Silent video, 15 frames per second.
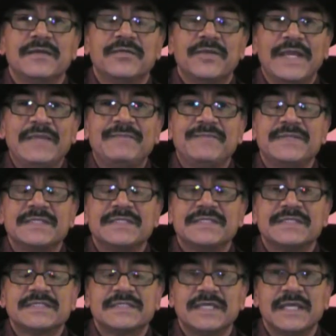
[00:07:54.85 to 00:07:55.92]

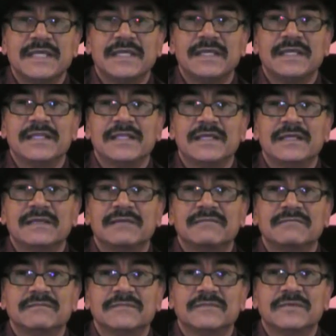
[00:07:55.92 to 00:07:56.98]
rapists and
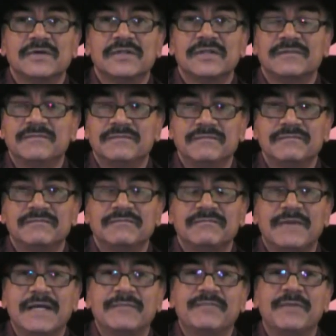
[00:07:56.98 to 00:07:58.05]
other
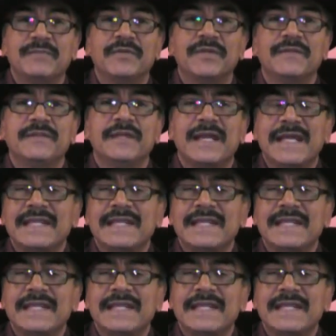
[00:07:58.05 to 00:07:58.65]
bad people in there.